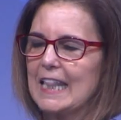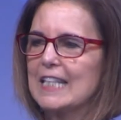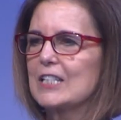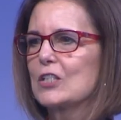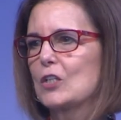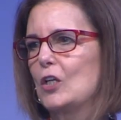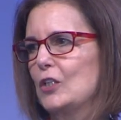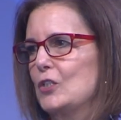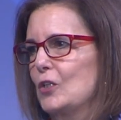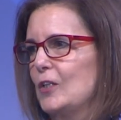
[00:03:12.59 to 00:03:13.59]
This is all
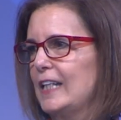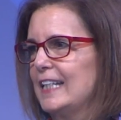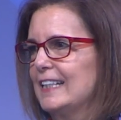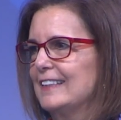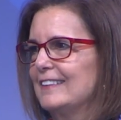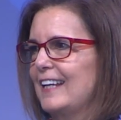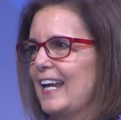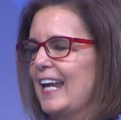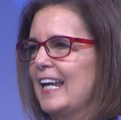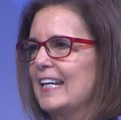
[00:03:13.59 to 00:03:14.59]
a journey.
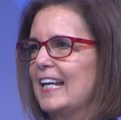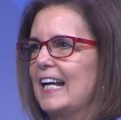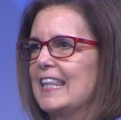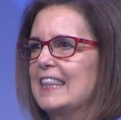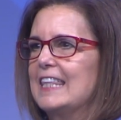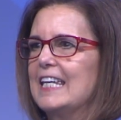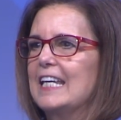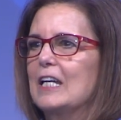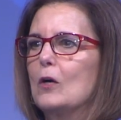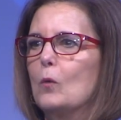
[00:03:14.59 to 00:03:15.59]
And I
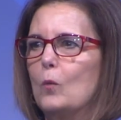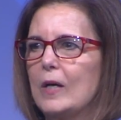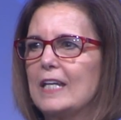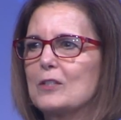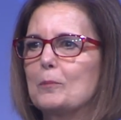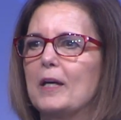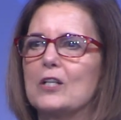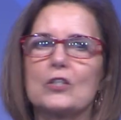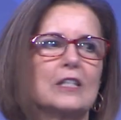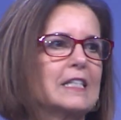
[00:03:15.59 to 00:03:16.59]
think we as
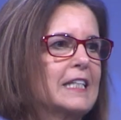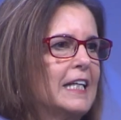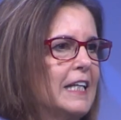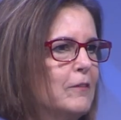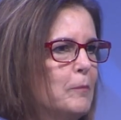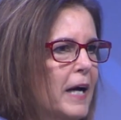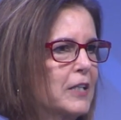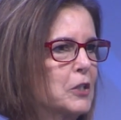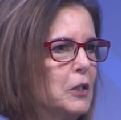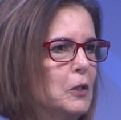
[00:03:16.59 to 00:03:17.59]
patients can give
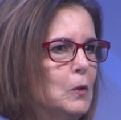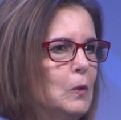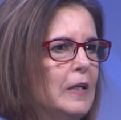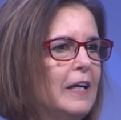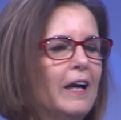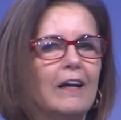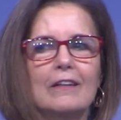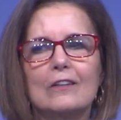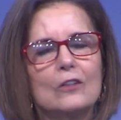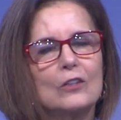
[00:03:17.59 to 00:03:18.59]
back to you,
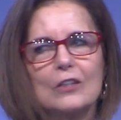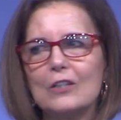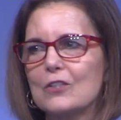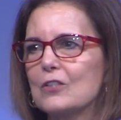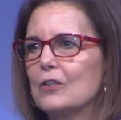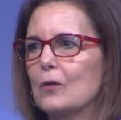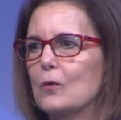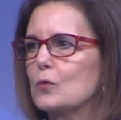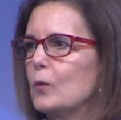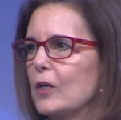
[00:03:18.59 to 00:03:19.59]
and goodness
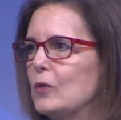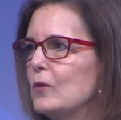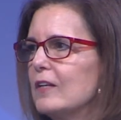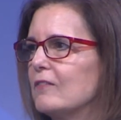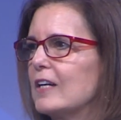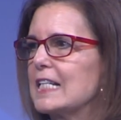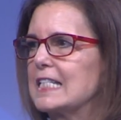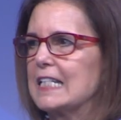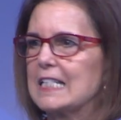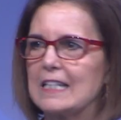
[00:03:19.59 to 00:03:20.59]
knows what you give
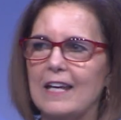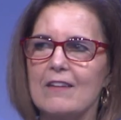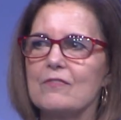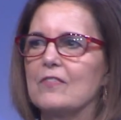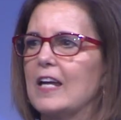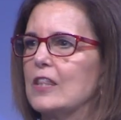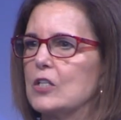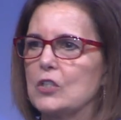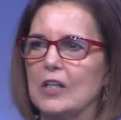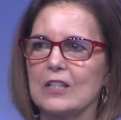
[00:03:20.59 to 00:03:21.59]
us is life and
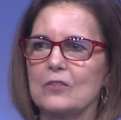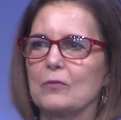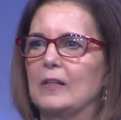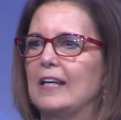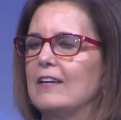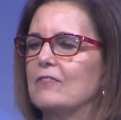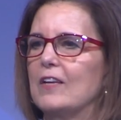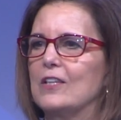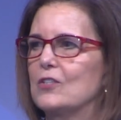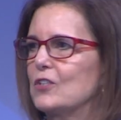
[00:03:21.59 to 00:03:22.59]
the chance for life
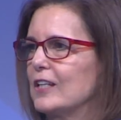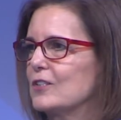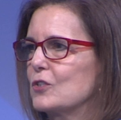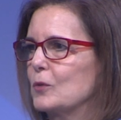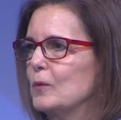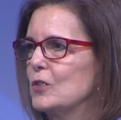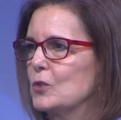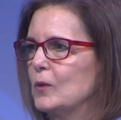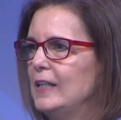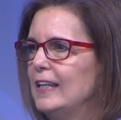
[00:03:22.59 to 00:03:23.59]
and the chance to
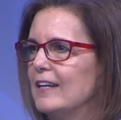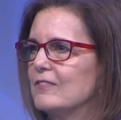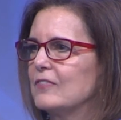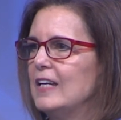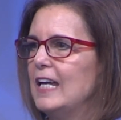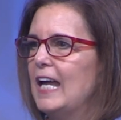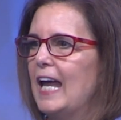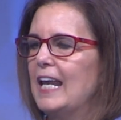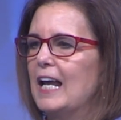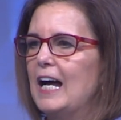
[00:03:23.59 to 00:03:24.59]
enjoy life.
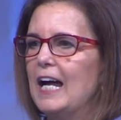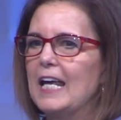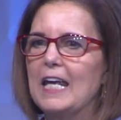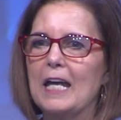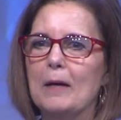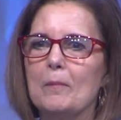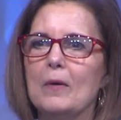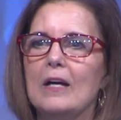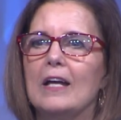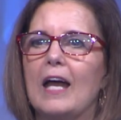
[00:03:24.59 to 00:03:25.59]
And I am